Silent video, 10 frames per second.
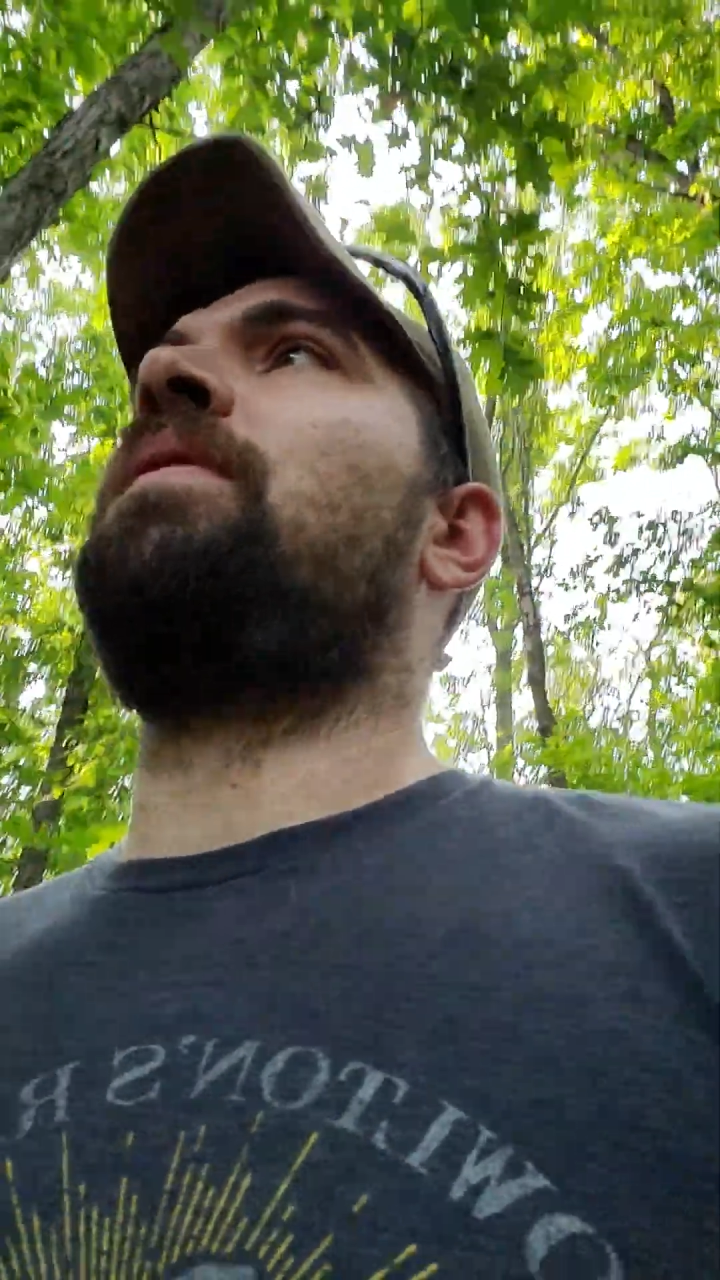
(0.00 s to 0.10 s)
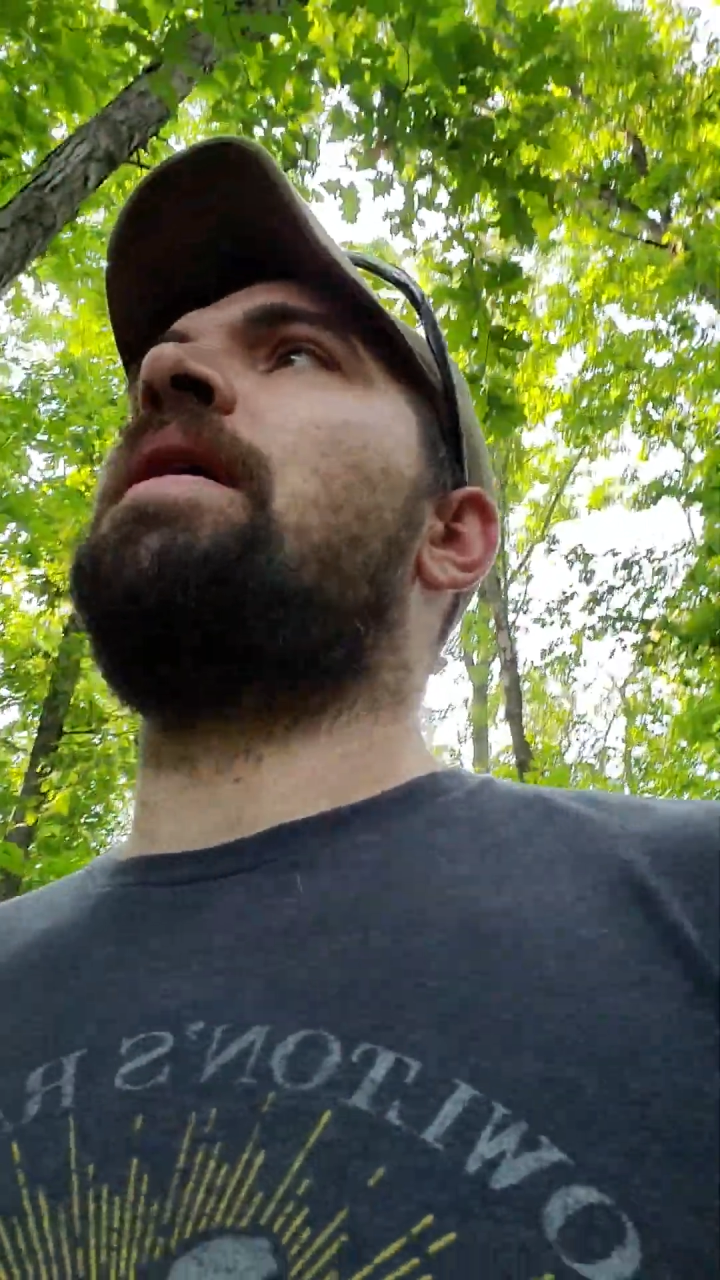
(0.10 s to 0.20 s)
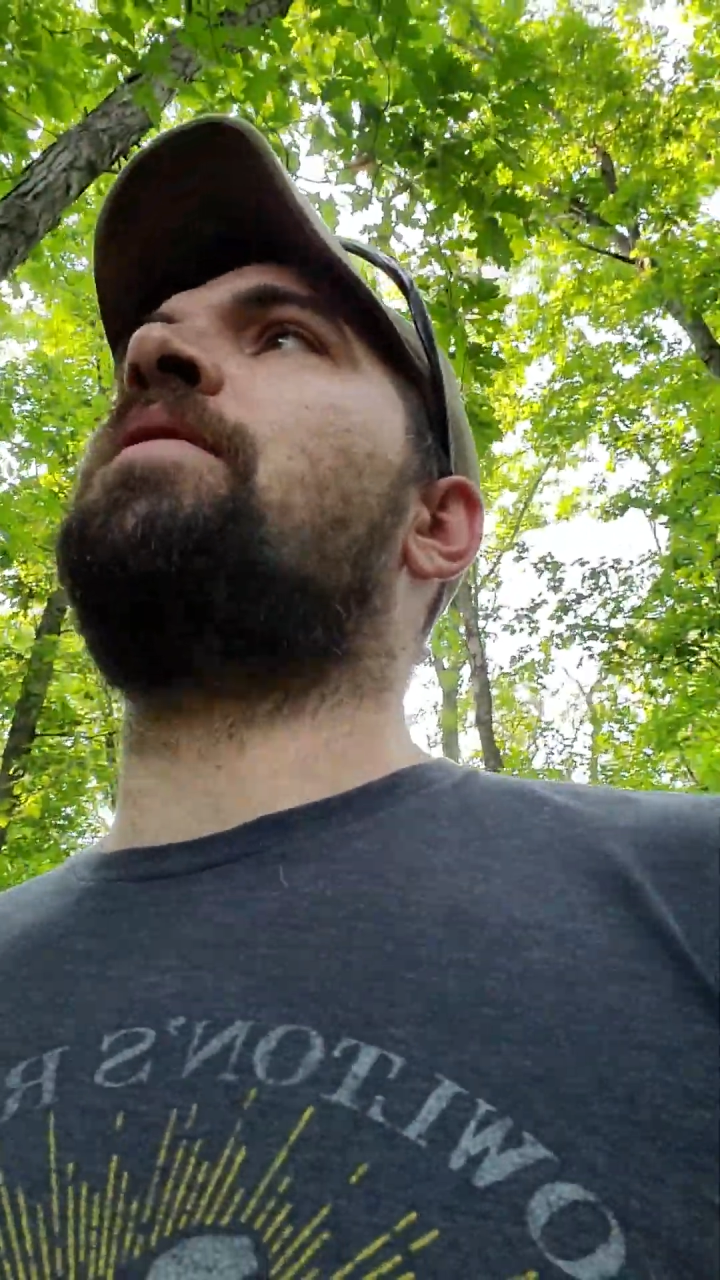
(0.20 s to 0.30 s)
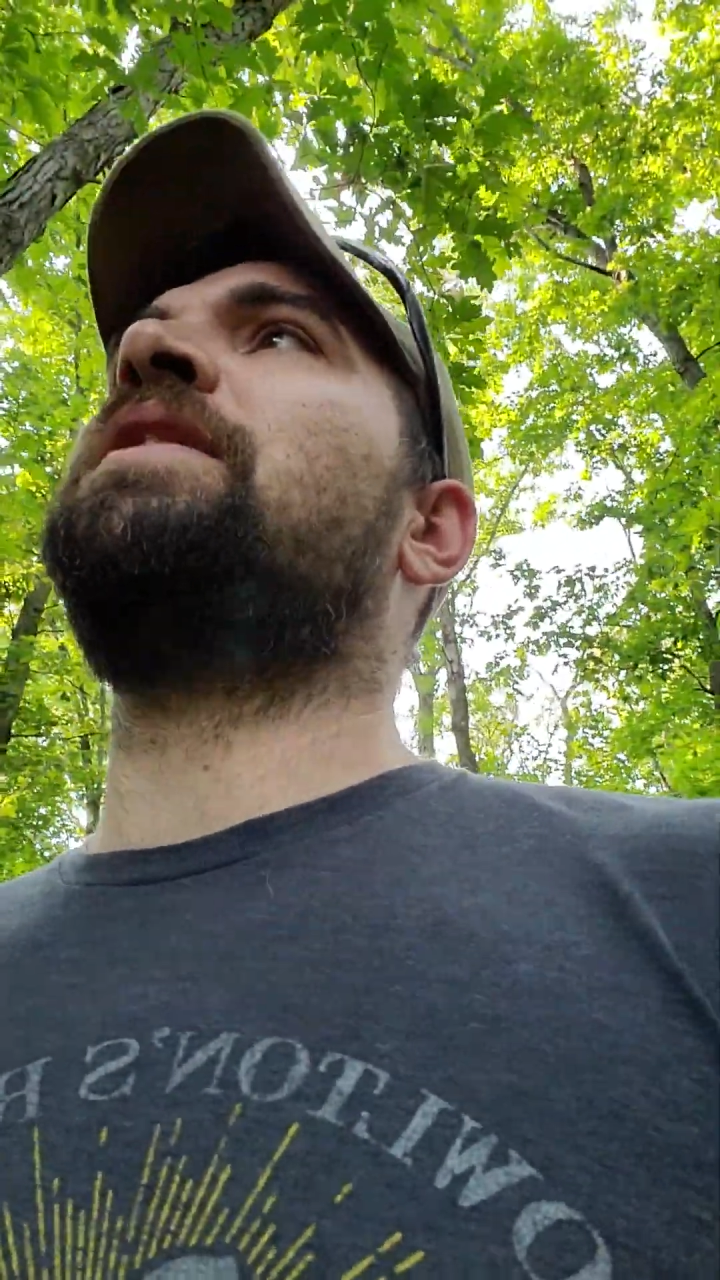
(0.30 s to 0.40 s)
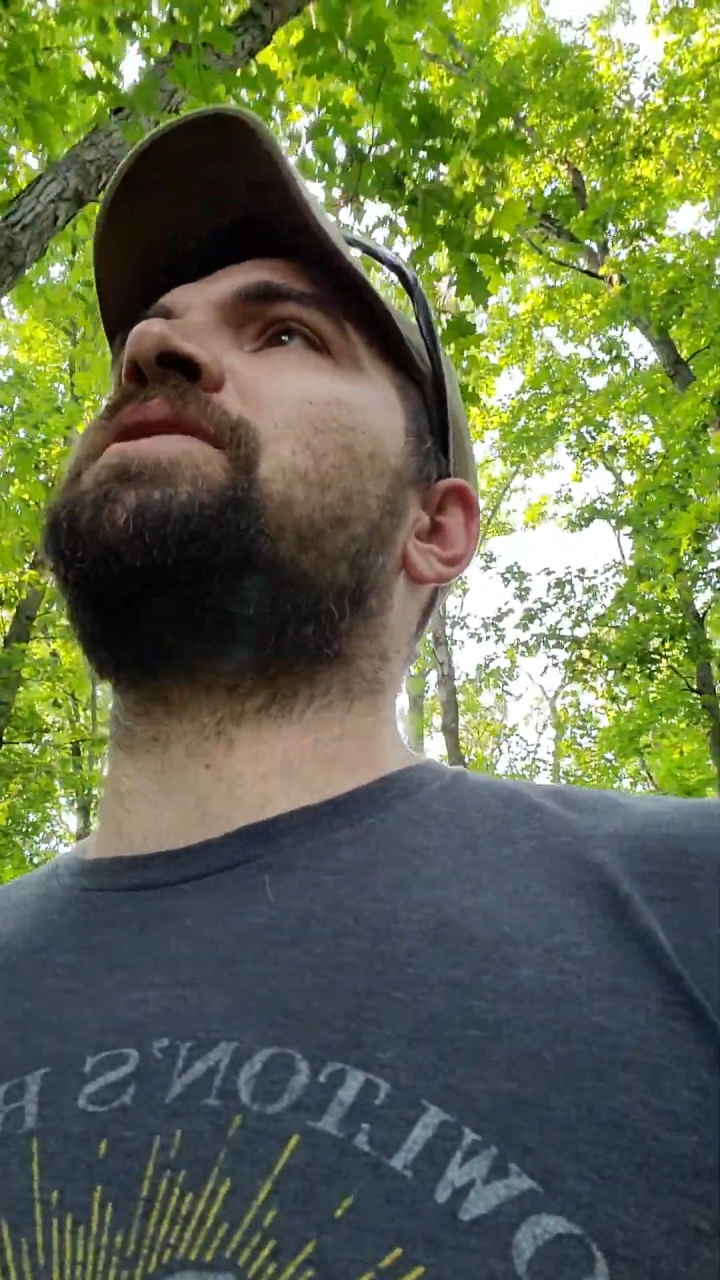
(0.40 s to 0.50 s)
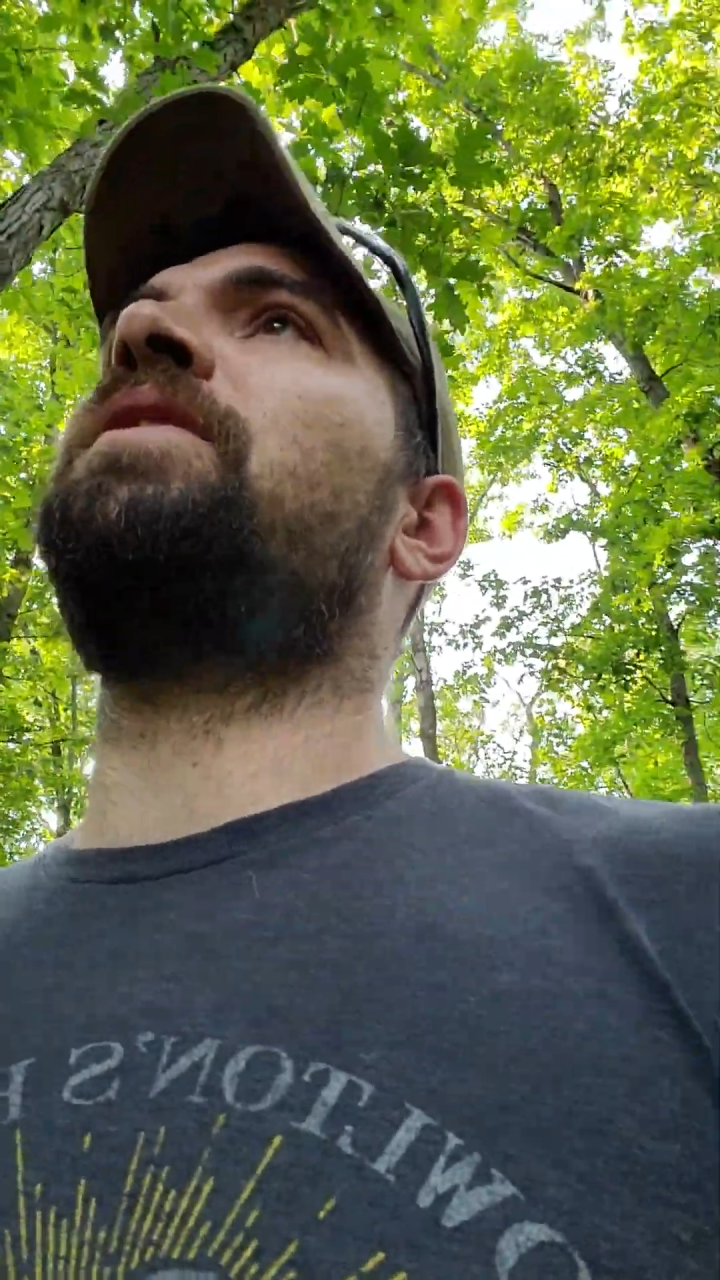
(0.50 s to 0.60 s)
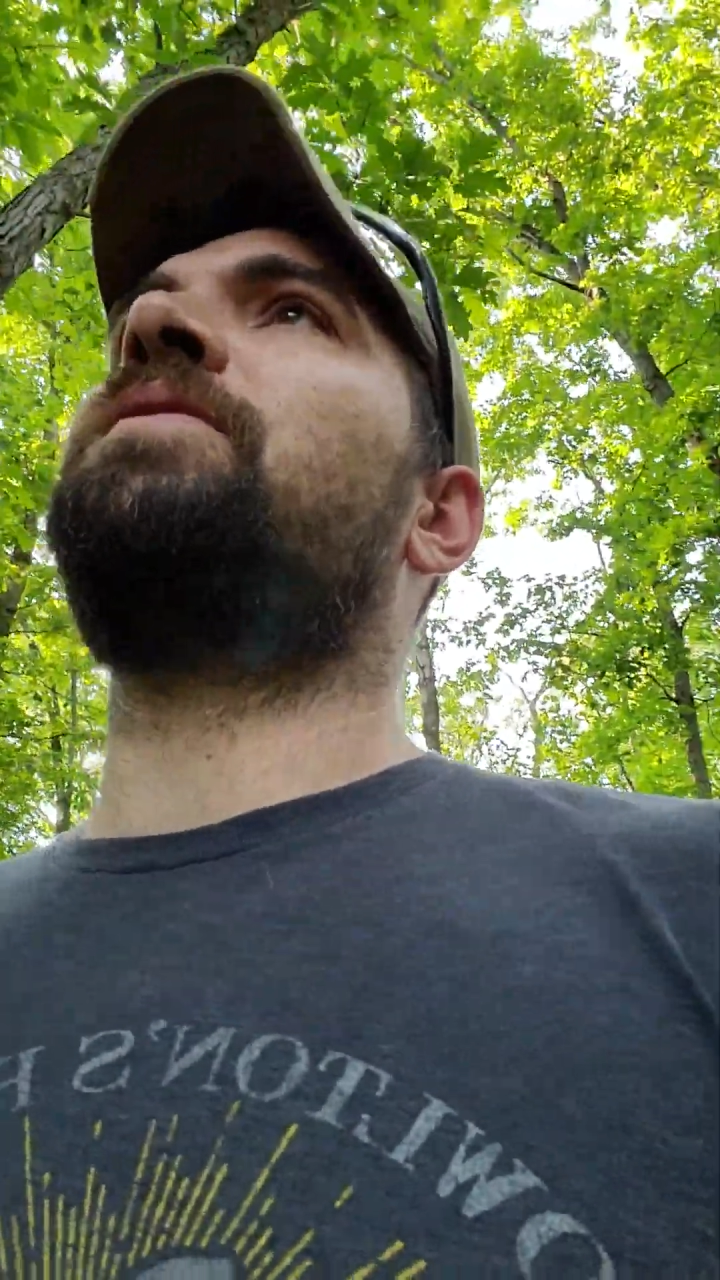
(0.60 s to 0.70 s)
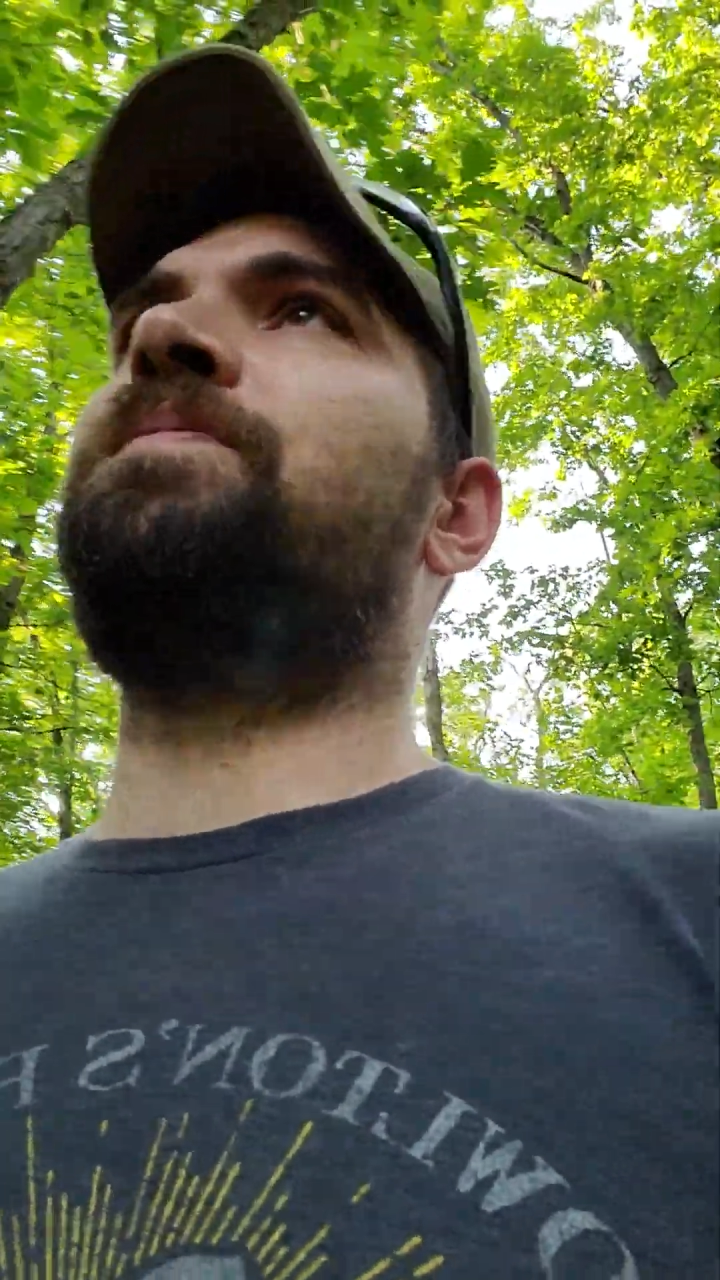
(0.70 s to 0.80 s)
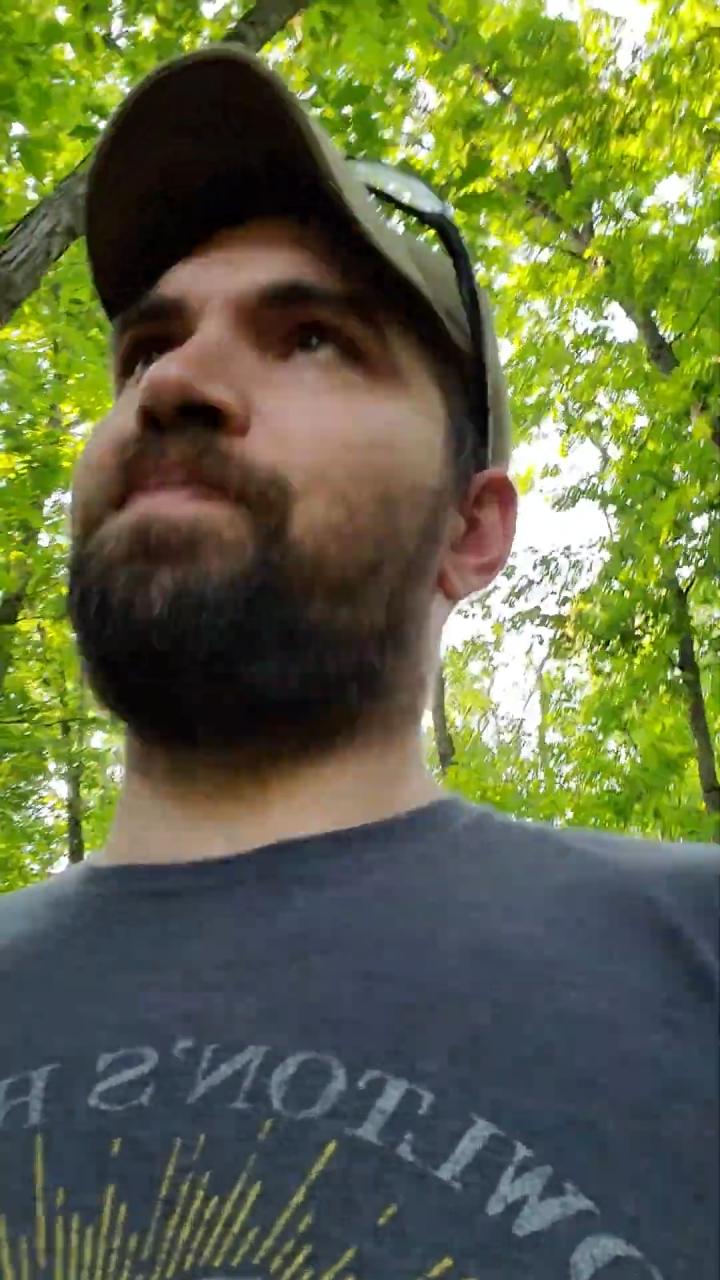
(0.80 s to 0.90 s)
anyway, so